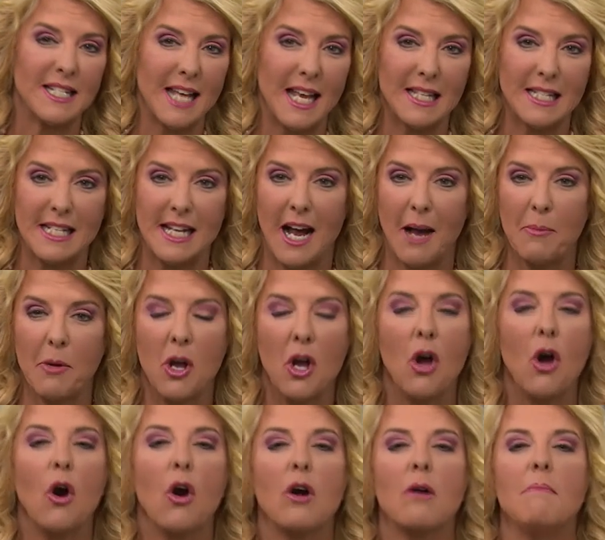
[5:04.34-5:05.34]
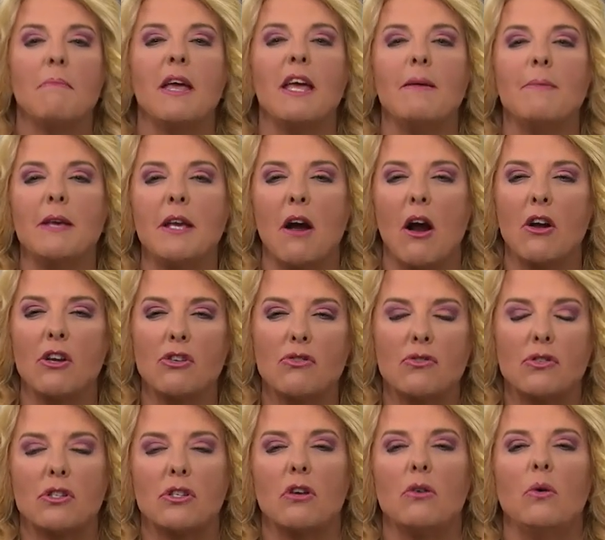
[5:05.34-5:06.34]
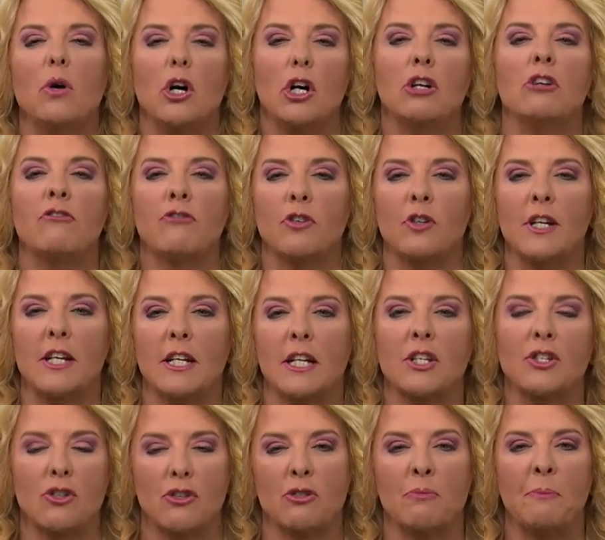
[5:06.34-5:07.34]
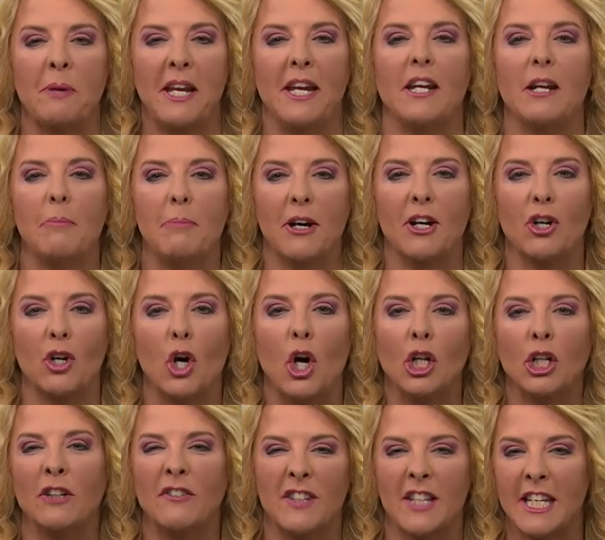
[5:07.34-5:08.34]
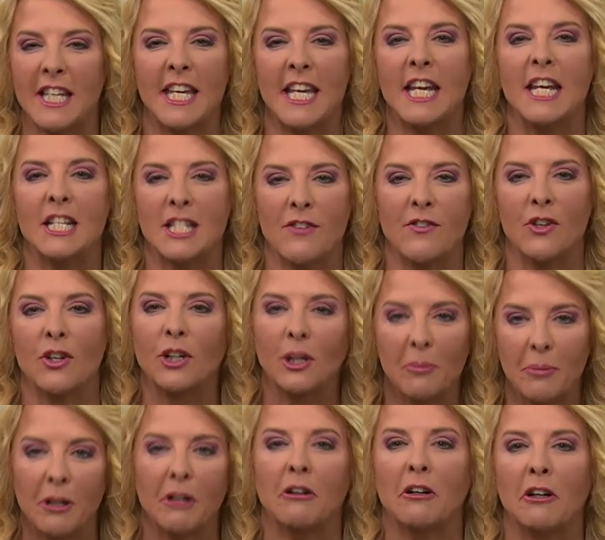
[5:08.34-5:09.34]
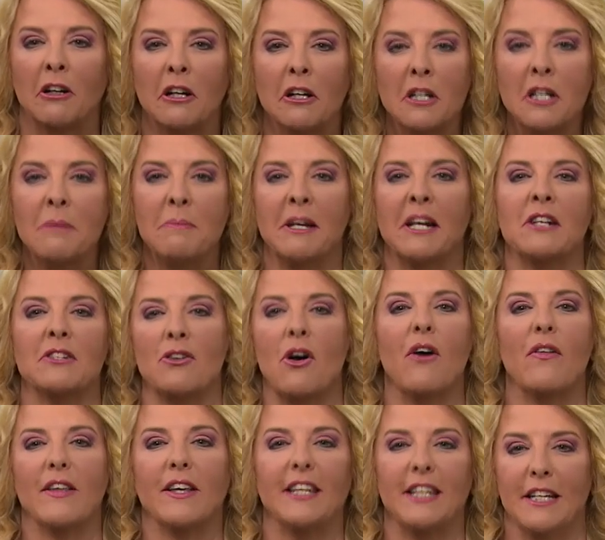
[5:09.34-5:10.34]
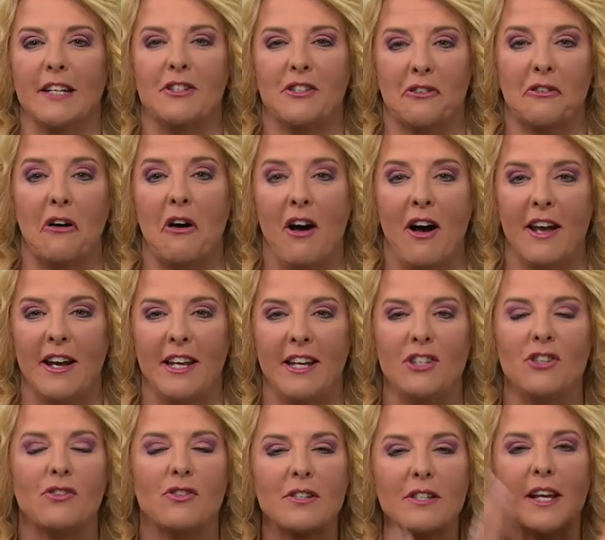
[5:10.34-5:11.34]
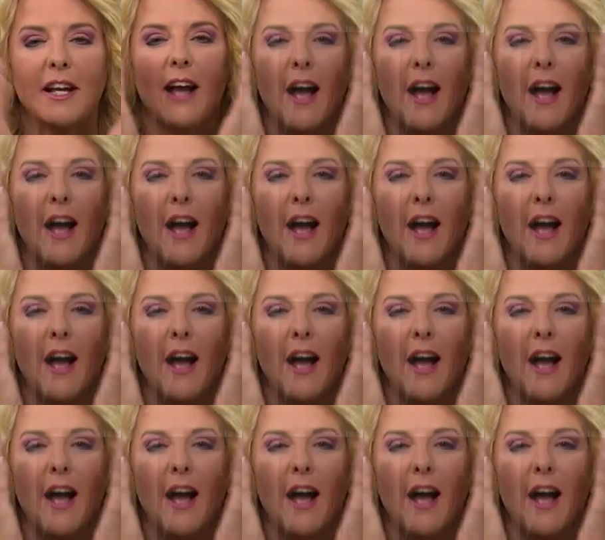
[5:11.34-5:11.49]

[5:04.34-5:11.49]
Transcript: a desktop, or maybe are you so over it because there's peanut butter all over the keys of your computer because all the kids are on it, and you're just